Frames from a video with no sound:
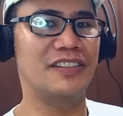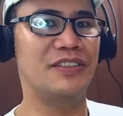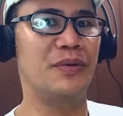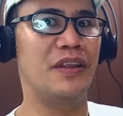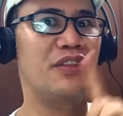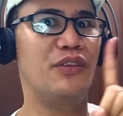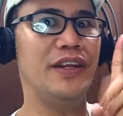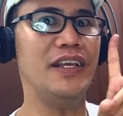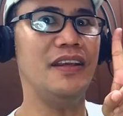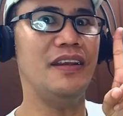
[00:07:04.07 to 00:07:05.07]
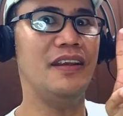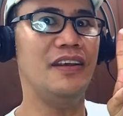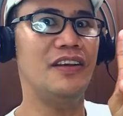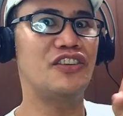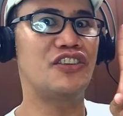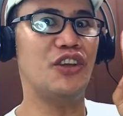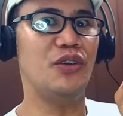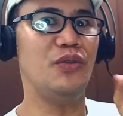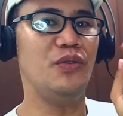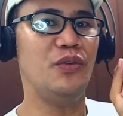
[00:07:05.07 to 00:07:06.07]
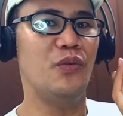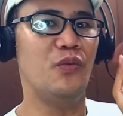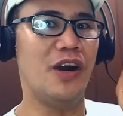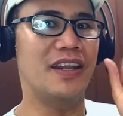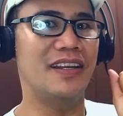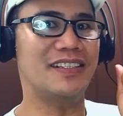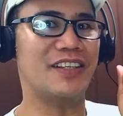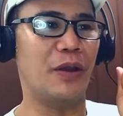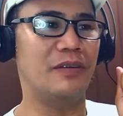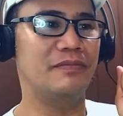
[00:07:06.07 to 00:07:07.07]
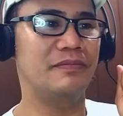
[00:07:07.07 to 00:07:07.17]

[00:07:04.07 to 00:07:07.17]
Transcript: Let's do it in 3, 2, 1, let's go.